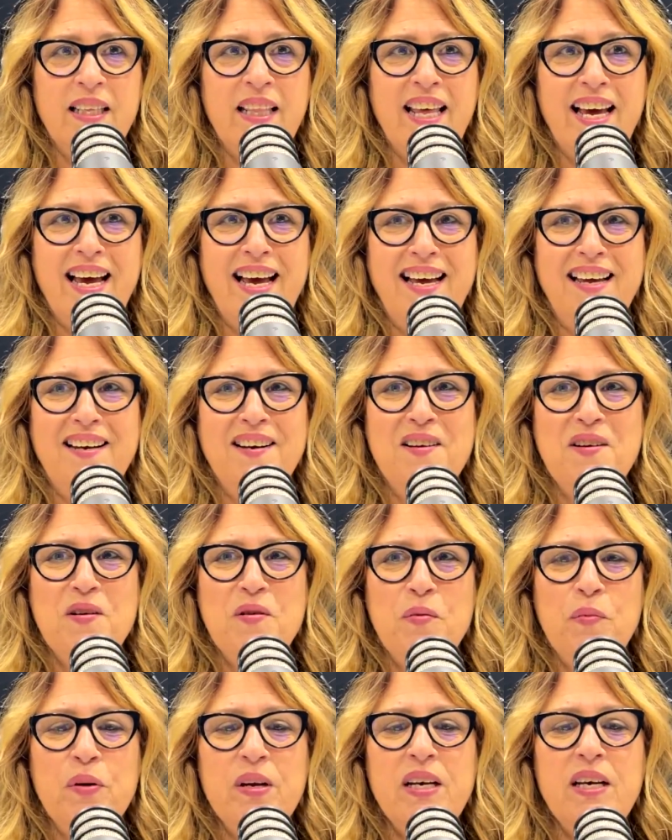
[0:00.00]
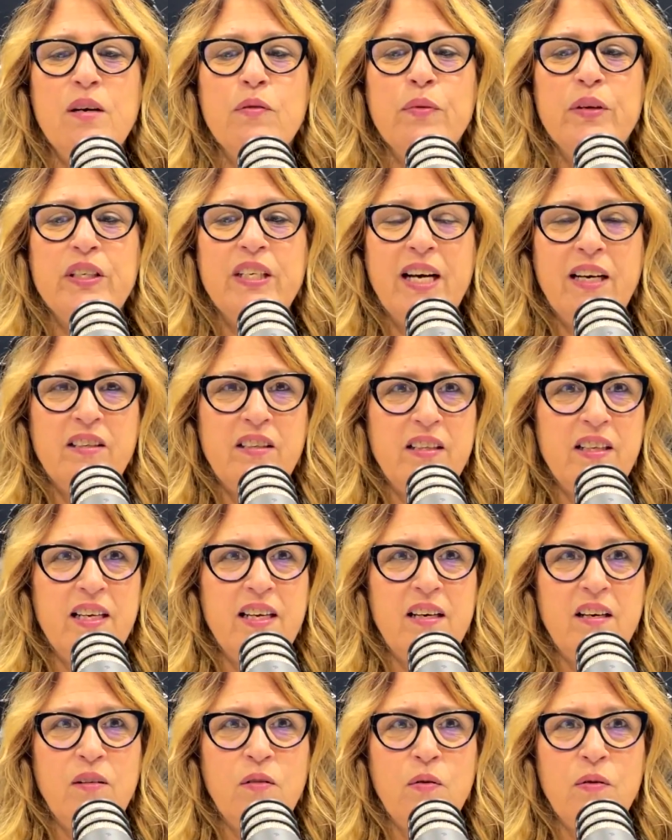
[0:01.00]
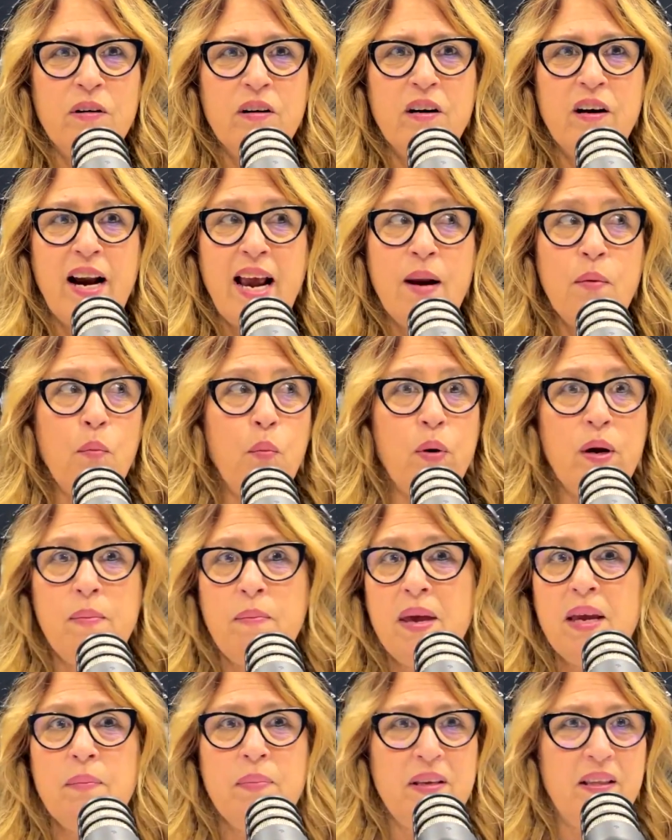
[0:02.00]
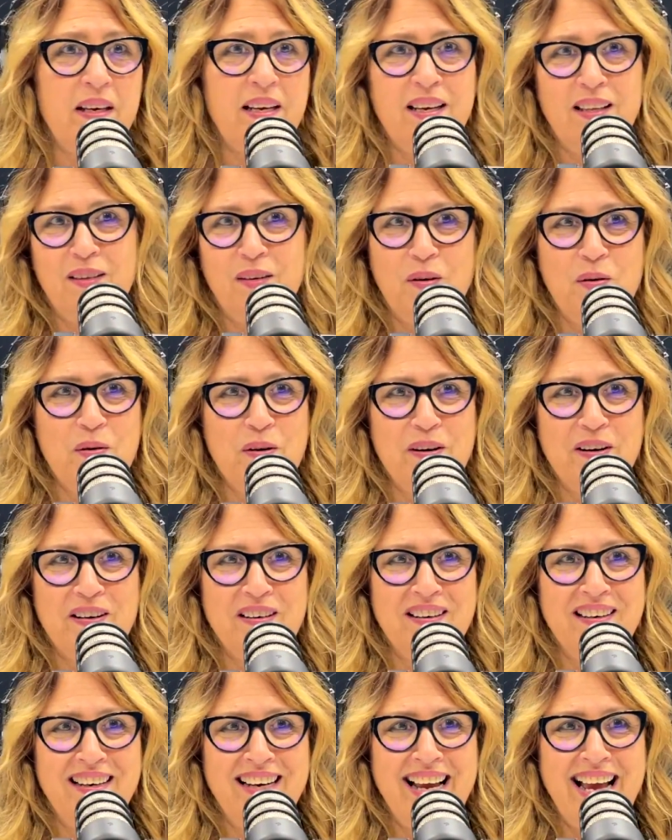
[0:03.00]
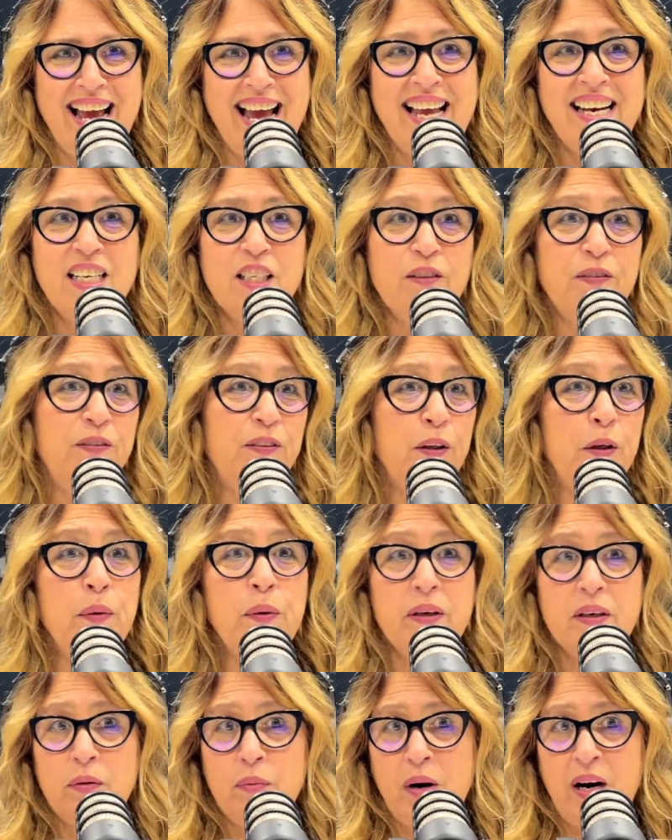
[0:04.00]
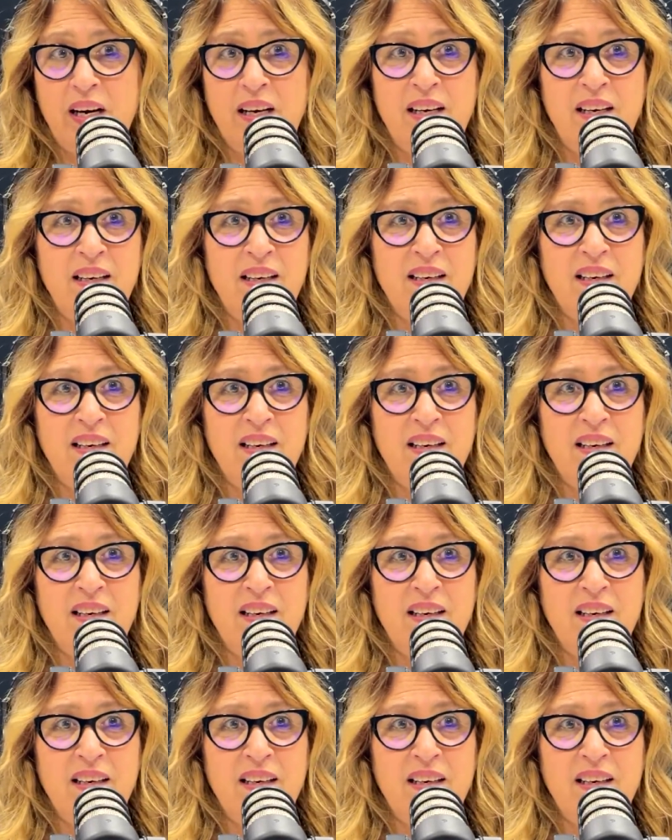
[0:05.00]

that we need to reach out to the kid in the corner, and we may be the kid in the corner. And it's fluid, right?